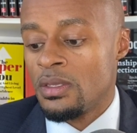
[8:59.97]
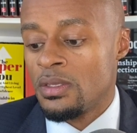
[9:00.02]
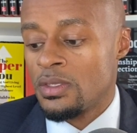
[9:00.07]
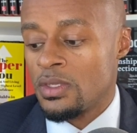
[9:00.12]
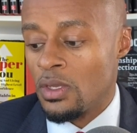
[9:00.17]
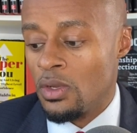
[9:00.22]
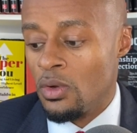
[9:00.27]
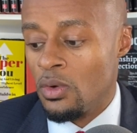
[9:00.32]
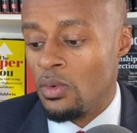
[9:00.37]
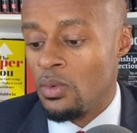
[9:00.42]

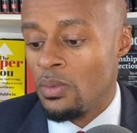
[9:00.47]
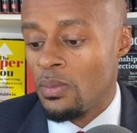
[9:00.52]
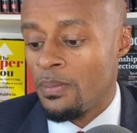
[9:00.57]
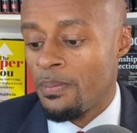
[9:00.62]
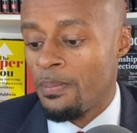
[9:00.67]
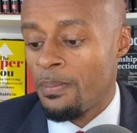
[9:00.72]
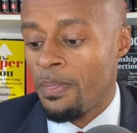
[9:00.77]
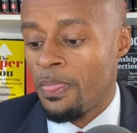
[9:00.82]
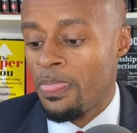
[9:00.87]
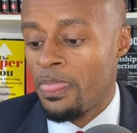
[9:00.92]
So
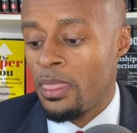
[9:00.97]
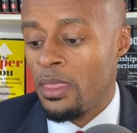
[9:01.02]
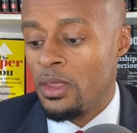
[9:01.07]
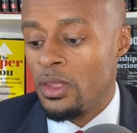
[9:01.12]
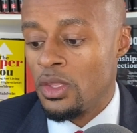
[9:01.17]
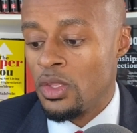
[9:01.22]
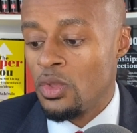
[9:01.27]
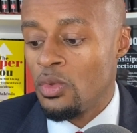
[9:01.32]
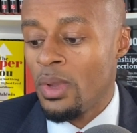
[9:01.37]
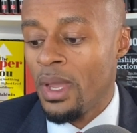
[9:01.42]

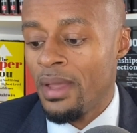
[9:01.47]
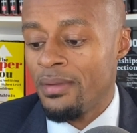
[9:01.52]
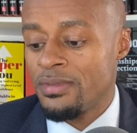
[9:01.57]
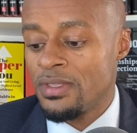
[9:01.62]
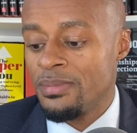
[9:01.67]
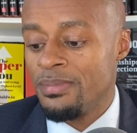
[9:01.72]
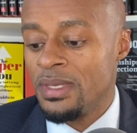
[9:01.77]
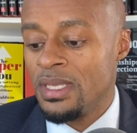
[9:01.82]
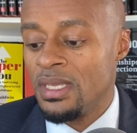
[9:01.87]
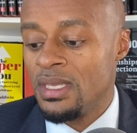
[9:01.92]
you have
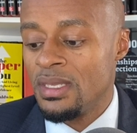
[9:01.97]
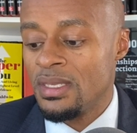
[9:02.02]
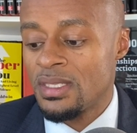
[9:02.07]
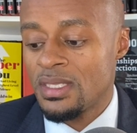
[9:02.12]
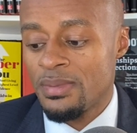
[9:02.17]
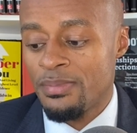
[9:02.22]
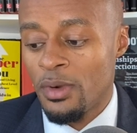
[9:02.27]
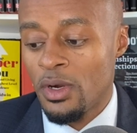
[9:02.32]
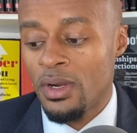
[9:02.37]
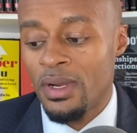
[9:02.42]
to be
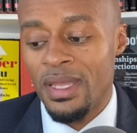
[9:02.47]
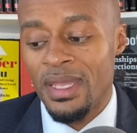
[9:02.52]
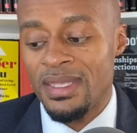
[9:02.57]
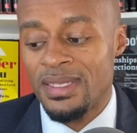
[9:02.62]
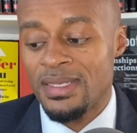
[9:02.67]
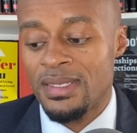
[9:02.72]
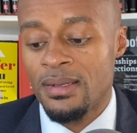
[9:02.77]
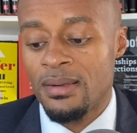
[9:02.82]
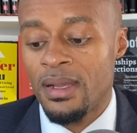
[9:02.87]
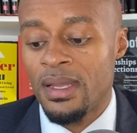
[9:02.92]
smart
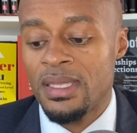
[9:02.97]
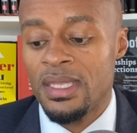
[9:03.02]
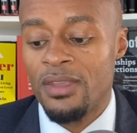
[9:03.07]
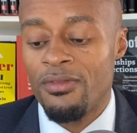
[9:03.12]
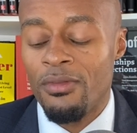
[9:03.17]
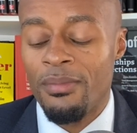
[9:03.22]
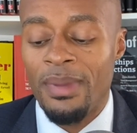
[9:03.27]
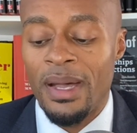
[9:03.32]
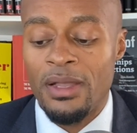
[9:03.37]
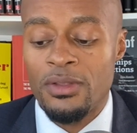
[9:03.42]
and
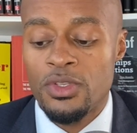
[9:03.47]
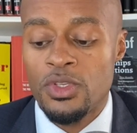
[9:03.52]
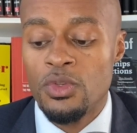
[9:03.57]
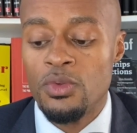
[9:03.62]
selective about